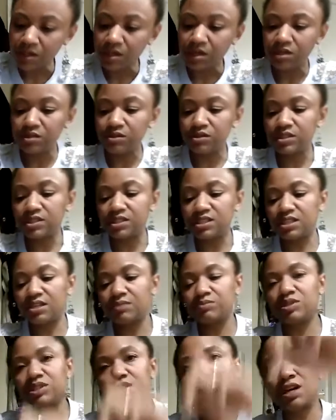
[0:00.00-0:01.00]
And you can see
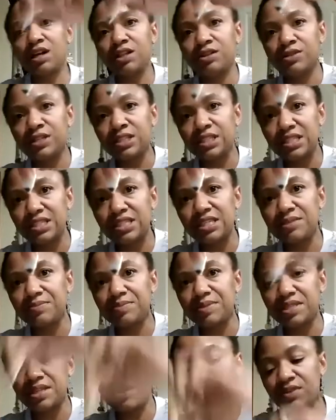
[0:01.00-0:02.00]
I'm just coloring
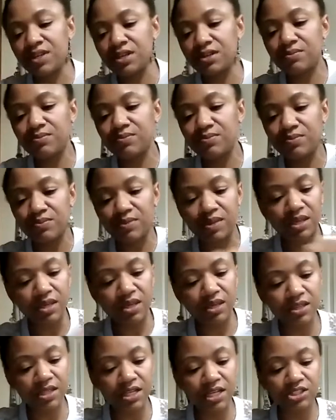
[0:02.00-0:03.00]
tips of it.
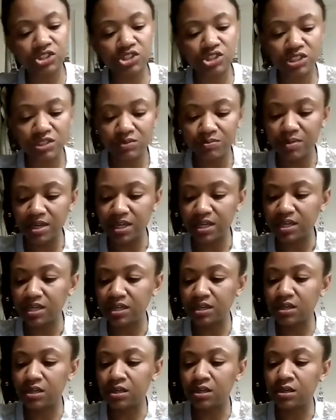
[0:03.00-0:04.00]
And that's just
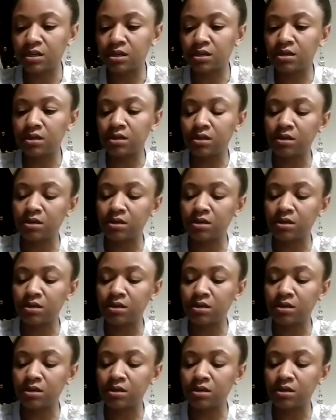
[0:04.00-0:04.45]
making